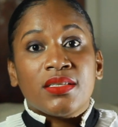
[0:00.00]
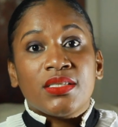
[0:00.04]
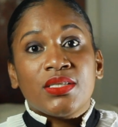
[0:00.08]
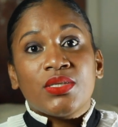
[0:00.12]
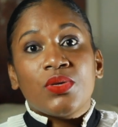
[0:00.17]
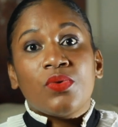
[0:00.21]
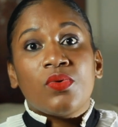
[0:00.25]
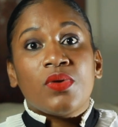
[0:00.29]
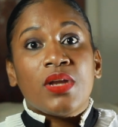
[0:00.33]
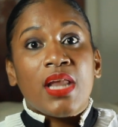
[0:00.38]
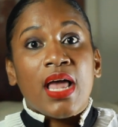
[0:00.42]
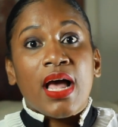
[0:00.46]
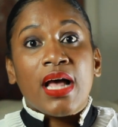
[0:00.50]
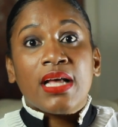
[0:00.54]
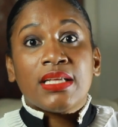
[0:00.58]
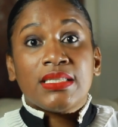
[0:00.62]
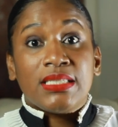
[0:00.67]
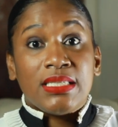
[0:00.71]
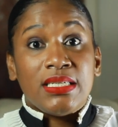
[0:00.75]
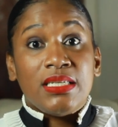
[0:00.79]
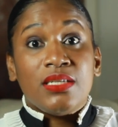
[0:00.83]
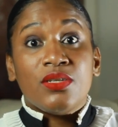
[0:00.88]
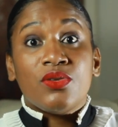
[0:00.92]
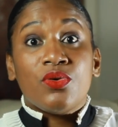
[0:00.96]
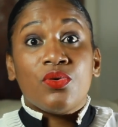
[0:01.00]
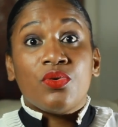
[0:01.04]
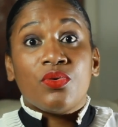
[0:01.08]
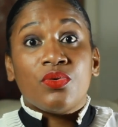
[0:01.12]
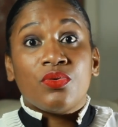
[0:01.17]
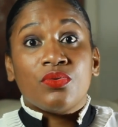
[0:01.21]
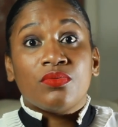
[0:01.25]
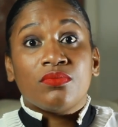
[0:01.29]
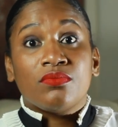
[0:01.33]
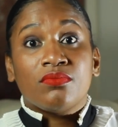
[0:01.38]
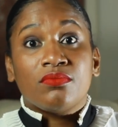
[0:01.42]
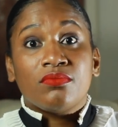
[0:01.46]
sol la ti do
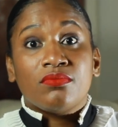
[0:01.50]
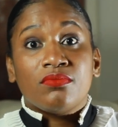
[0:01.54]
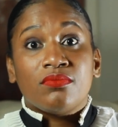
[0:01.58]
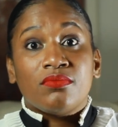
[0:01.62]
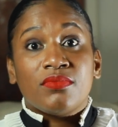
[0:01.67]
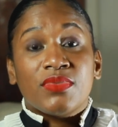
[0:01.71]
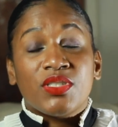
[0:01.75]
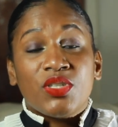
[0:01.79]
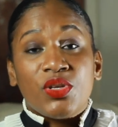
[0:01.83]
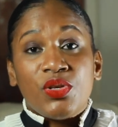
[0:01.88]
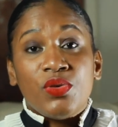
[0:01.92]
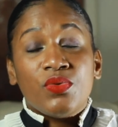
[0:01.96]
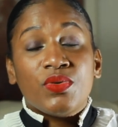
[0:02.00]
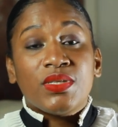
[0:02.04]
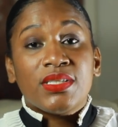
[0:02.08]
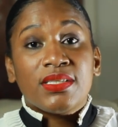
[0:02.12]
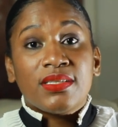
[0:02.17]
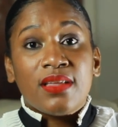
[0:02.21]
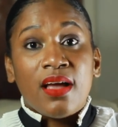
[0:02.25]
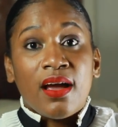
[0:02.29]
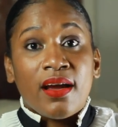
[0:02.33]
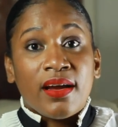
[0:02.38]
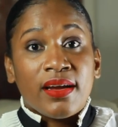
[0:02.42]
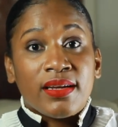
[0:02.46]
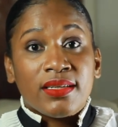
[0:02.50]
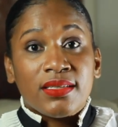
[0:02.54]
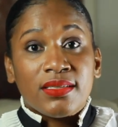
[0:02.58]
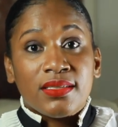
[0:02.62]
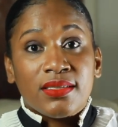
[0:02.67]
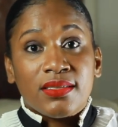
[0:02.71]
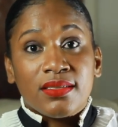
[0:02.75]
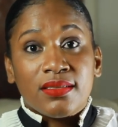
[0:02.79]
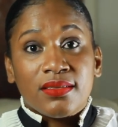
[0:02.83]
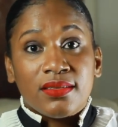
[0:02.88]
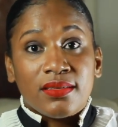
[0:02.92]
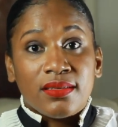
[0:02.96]
so you start
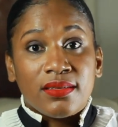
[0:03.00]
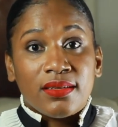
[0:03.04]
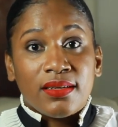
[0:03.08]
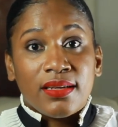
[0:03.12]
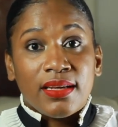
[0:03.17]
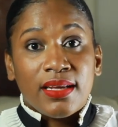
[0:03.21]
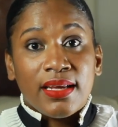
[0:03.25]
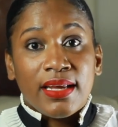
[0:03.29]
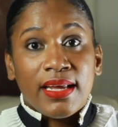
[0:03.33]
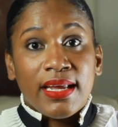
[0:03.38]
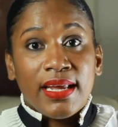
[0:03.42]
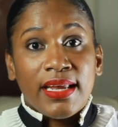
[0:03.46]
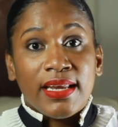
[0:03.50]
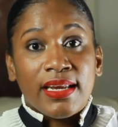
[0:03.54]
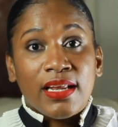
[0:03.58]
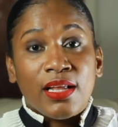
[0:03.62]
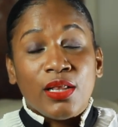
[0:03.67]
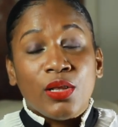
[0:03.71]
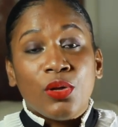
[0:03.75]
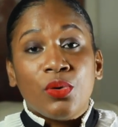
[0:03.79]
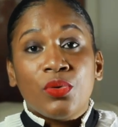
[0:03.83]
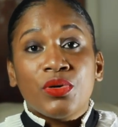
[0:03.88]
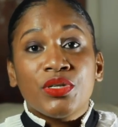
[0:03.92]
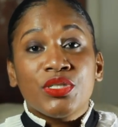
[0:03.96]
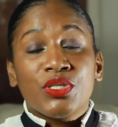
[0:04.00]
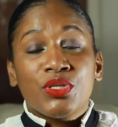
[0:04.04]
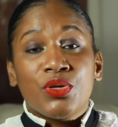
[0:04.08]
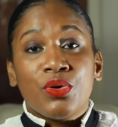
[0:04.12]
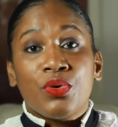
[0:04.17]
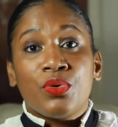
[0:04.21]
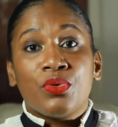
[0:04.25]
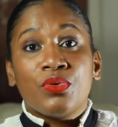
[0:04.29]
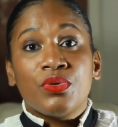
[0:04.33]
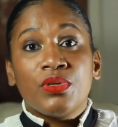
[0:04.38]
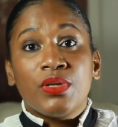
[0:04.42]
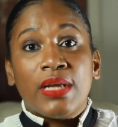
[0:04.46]
in a lower
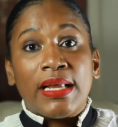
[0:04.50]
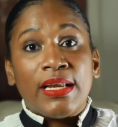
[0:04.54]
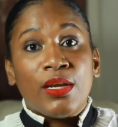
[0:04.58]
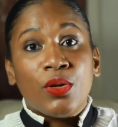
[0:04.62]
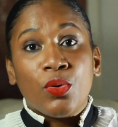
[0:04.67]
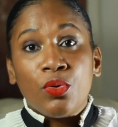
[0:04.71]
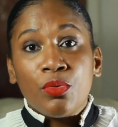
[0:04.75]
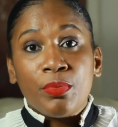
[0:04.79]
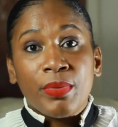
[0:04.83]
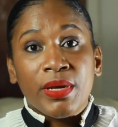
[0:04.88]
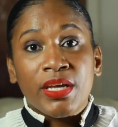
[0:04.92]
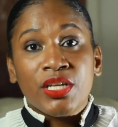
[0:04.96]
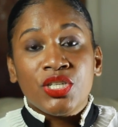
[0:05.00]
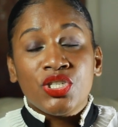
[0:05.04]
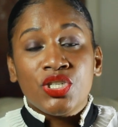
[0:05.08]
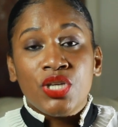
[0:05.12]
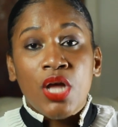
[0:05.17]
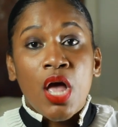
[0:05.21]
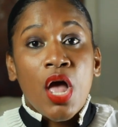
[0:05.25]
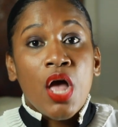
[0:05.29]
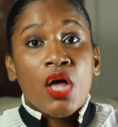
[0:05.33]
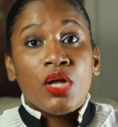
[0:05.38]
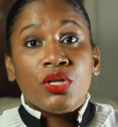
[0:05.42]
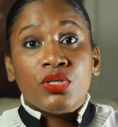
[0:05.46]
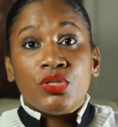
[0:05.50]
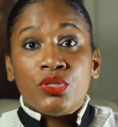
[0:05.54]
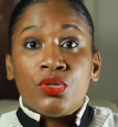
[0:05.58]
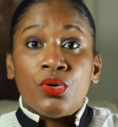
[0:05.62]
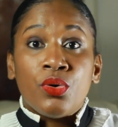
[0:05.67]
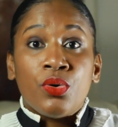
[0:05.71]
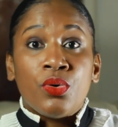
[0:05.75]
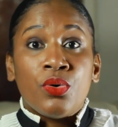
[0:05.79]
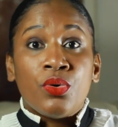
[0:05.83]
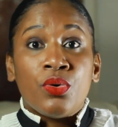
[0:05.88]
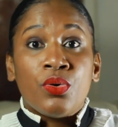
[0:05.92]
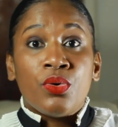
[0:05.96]
tone, a low pitch.
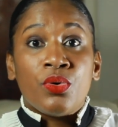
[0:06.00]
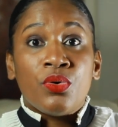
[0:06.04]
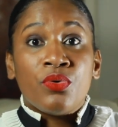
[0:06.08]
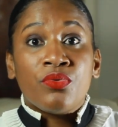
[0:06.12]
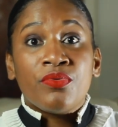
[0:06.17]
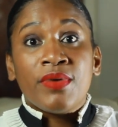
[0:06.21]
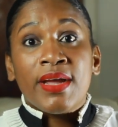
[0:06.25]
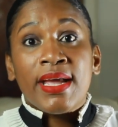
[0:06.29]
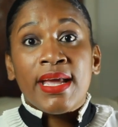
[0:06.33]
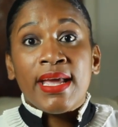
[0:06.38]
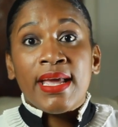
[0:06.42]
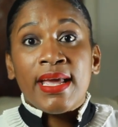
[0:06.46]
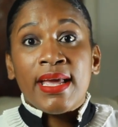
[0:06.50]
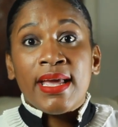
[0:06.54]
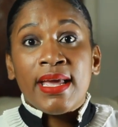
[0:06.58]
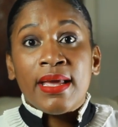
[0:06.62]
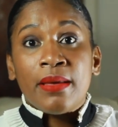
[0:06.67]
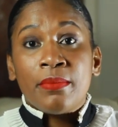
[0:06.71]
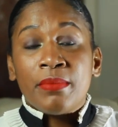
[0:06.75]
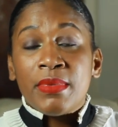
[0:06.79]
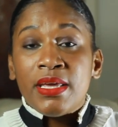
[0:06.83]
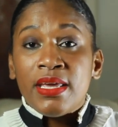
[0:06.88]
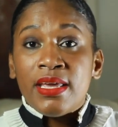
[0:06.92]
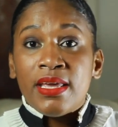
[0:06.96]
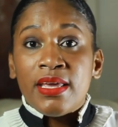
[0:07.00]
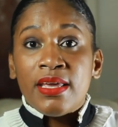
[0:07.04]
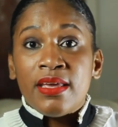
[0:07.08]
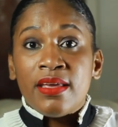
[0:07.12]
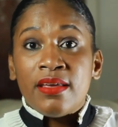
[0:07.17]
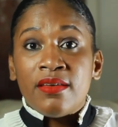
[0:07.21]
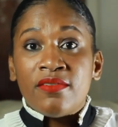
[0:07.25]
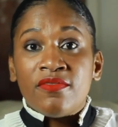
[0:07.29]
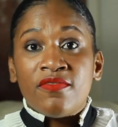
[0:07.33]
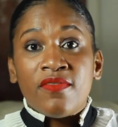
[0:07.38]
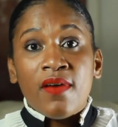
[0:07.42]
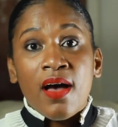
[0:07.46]
Do, re,
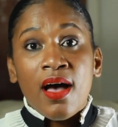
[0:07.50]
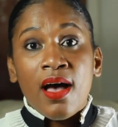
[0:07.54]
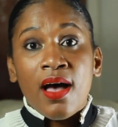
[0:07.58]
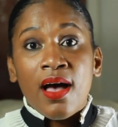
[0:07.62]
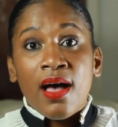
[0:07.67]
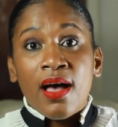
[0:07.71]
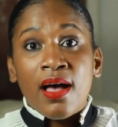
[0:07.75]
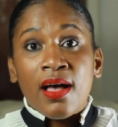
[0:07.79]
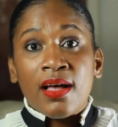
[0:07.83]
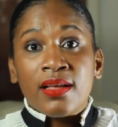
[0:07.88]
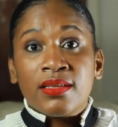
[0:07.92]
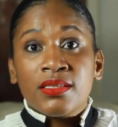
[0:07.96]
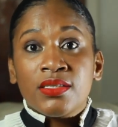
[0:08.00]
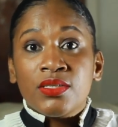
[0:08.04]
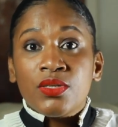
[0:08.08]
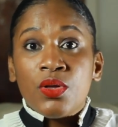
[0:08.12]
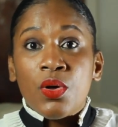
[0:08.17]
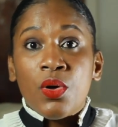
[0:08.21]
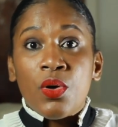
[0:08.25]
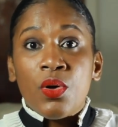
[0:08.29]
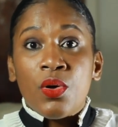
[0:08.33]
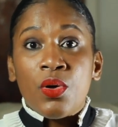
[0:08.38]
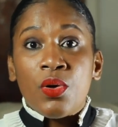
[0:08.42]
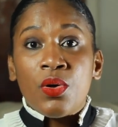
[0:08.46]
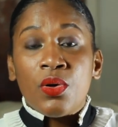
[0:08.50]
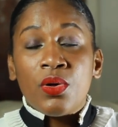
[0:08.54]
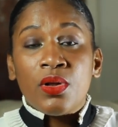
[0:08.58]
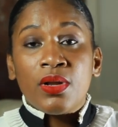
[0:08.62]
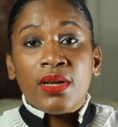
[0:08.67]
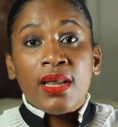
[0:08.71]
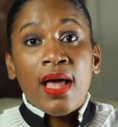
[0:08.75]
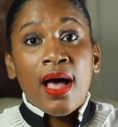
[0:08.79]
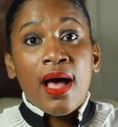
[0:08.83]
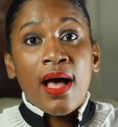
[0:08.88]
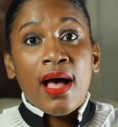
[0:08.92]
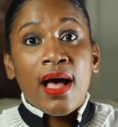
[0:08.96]
mi, fa, sol,
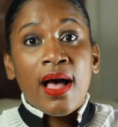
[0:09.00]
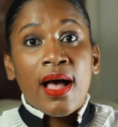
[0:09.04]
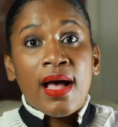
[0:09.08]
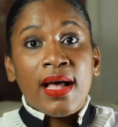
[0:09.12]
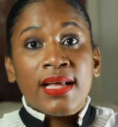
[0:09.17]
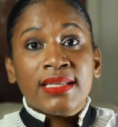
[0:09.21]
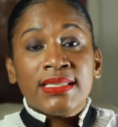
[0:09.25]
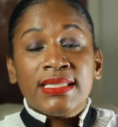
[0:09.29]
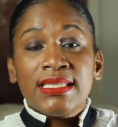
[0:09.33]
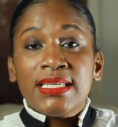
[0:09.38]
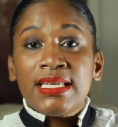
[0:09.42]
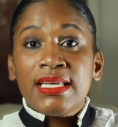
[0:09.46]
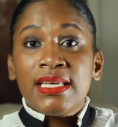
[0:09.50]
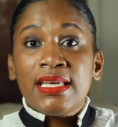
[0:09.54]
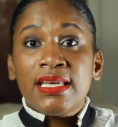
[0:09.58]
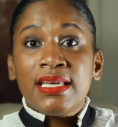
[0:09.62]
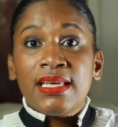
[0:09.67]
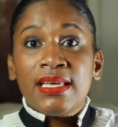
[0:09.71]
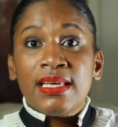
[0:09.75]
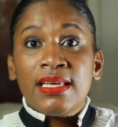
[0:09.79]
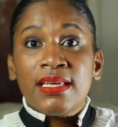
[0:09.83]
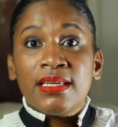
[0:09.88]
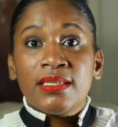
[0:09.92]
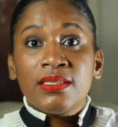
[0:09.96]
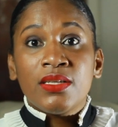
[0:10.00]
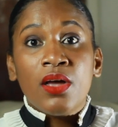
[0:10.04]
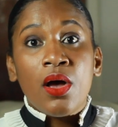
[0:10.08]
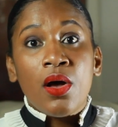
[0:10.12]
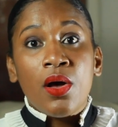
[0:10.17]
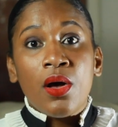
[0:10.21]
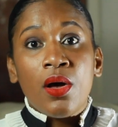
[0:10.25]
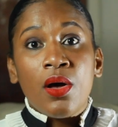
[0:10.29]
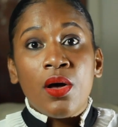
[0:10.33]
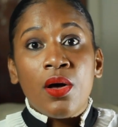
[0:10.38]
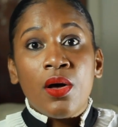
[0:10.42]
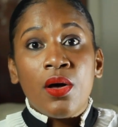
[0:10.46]
la, ti, do.